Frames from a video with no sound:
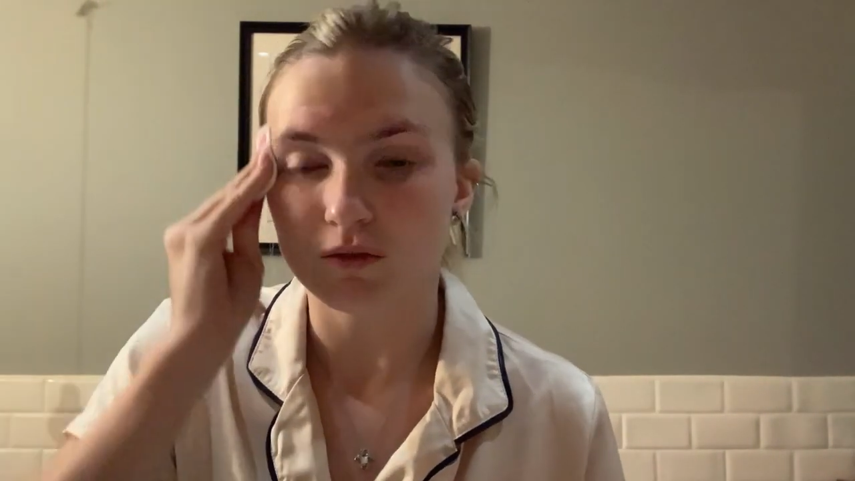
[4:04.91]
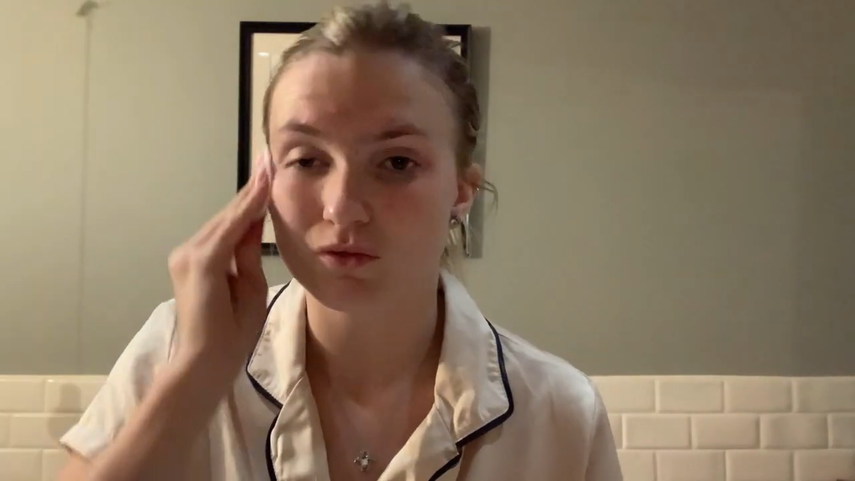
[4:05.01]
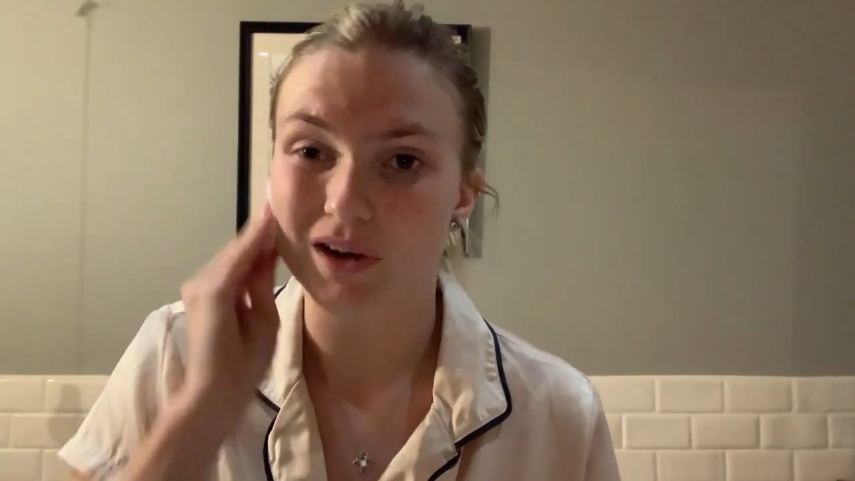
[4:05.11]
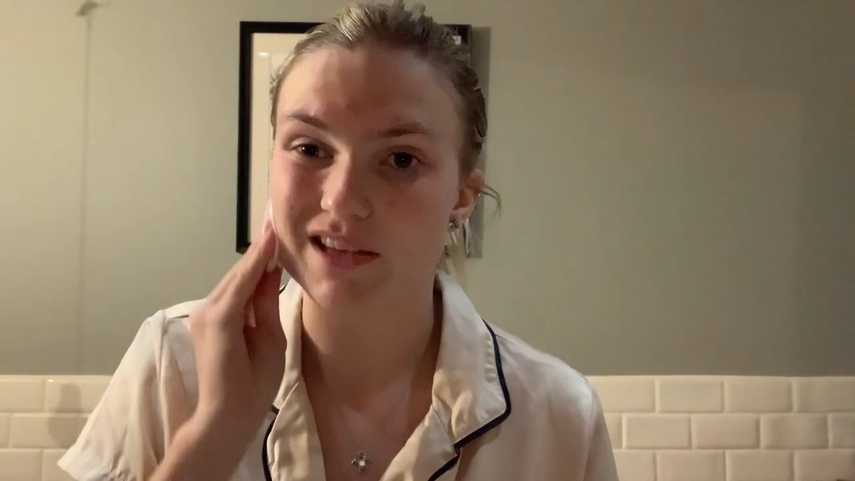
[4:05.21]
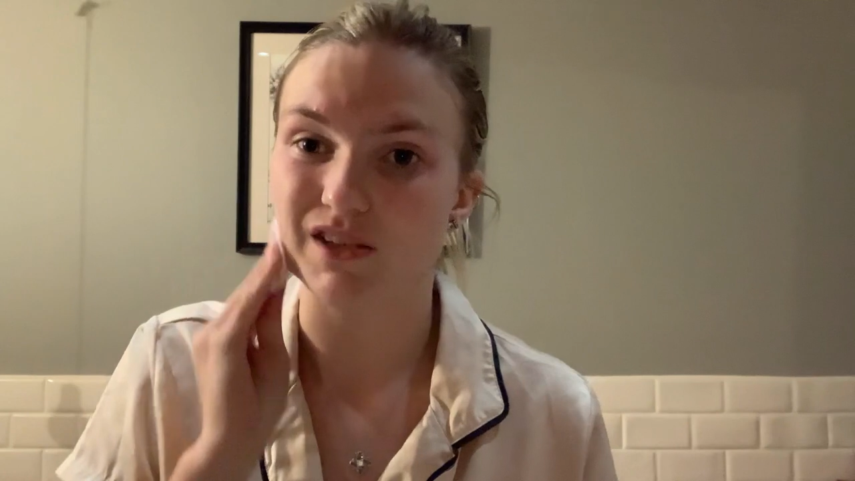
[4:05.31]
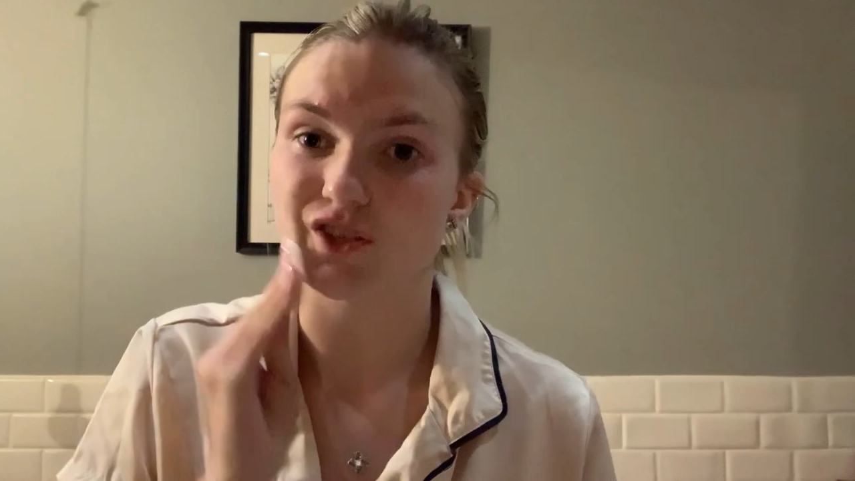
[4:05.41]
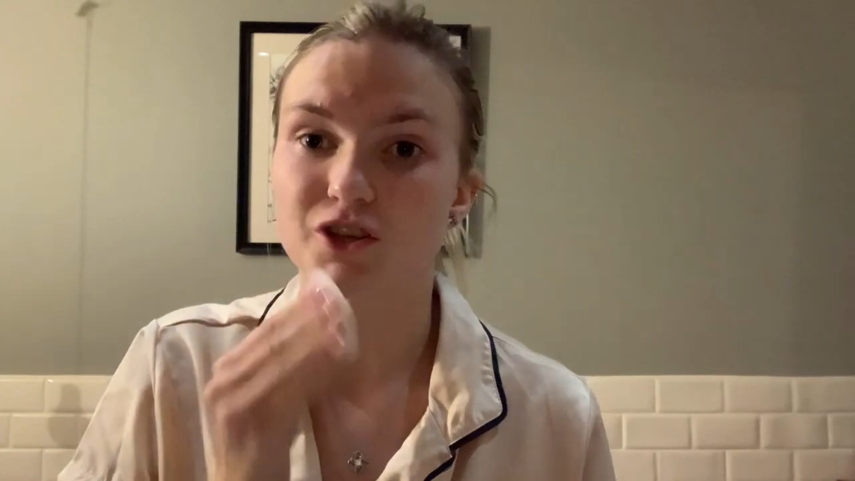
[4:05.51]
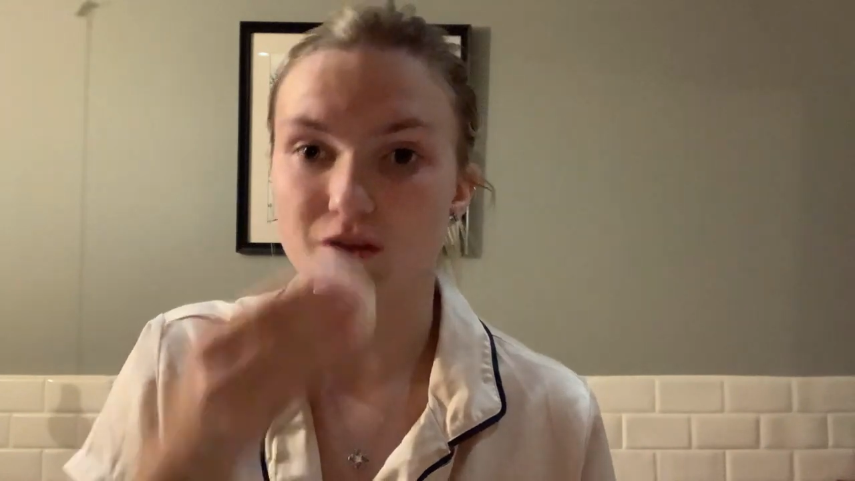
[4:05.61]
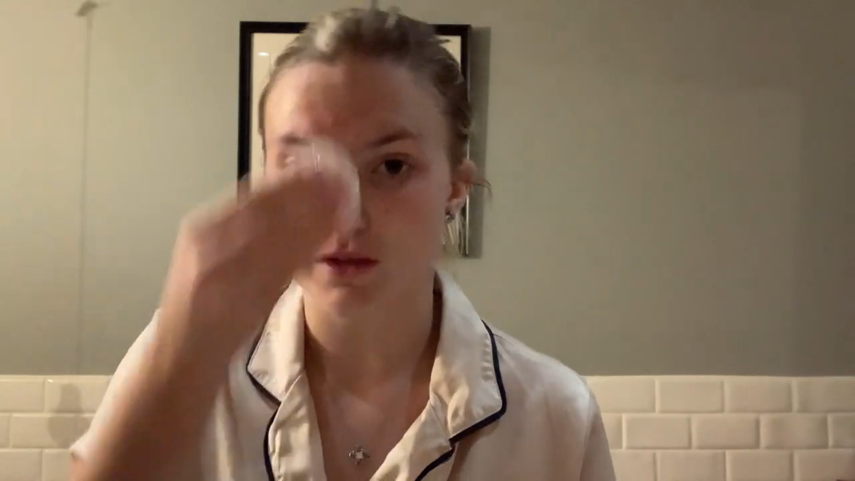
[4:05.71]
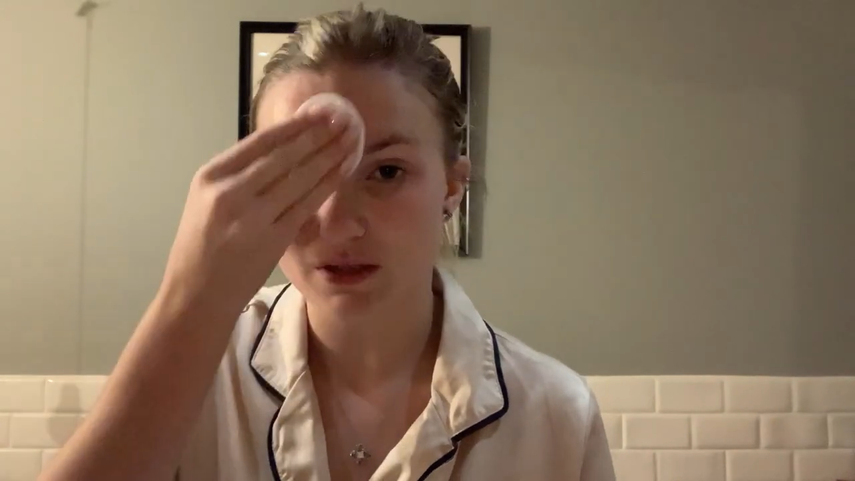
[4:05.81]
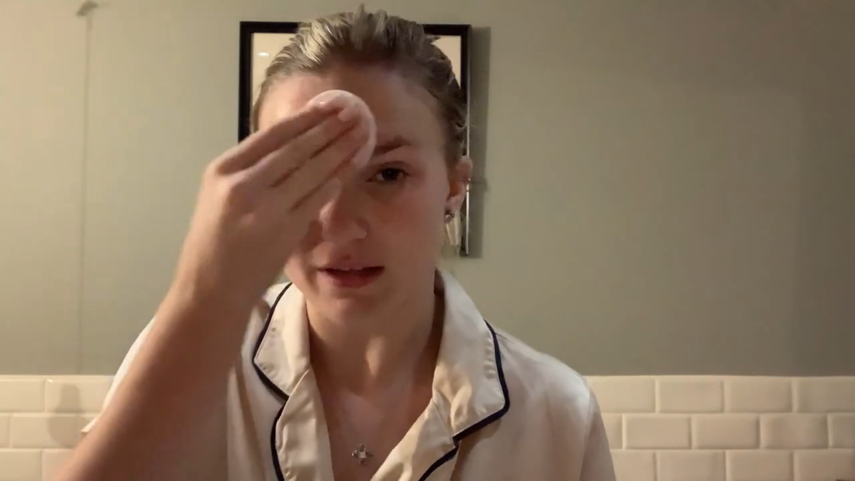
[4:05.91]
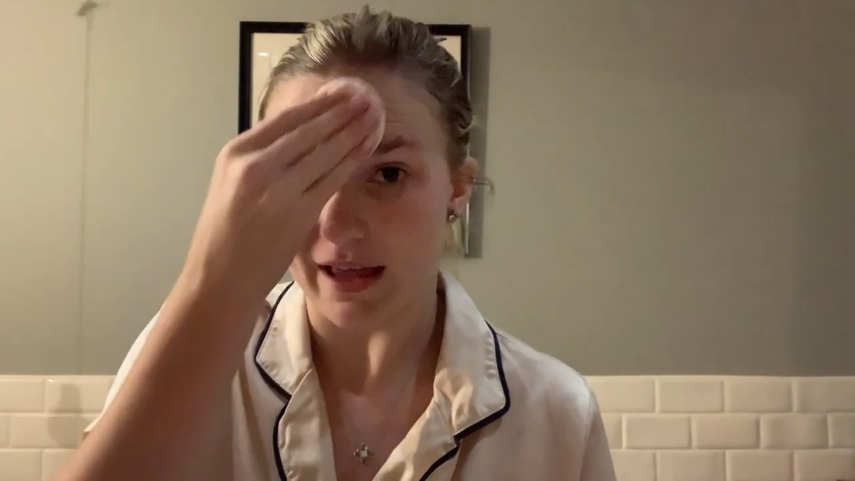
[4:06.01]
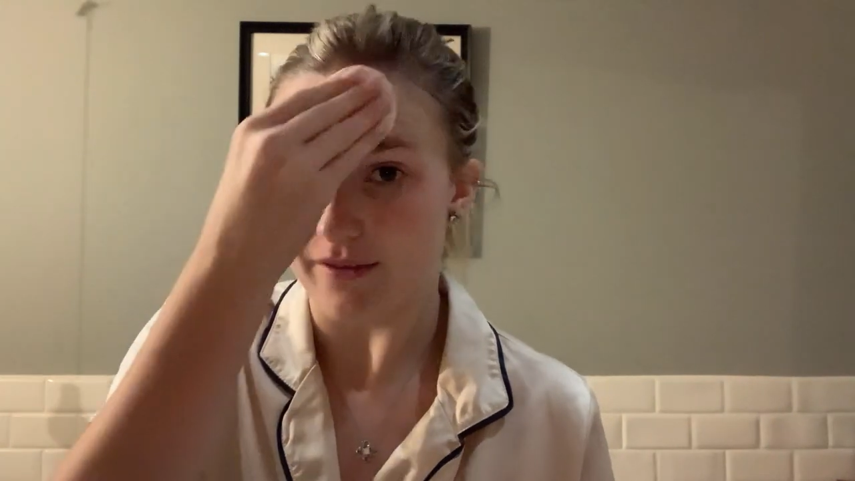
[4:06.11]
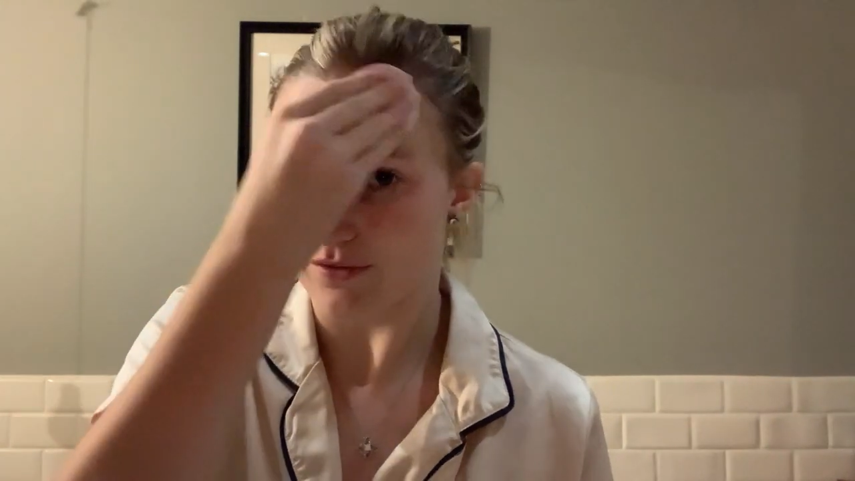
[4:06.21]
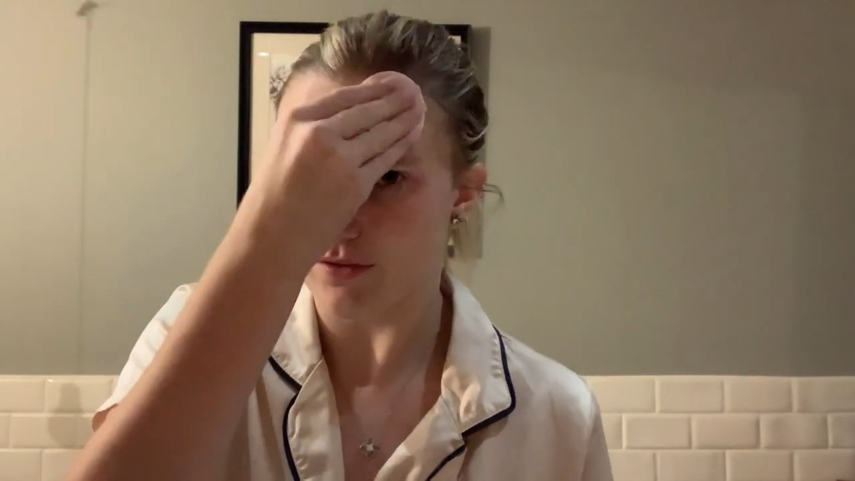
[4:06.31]
residue that's
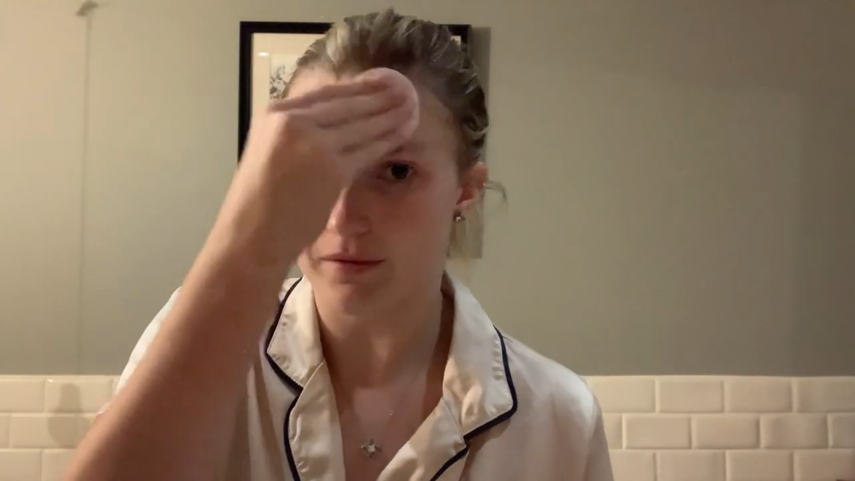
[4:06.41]
left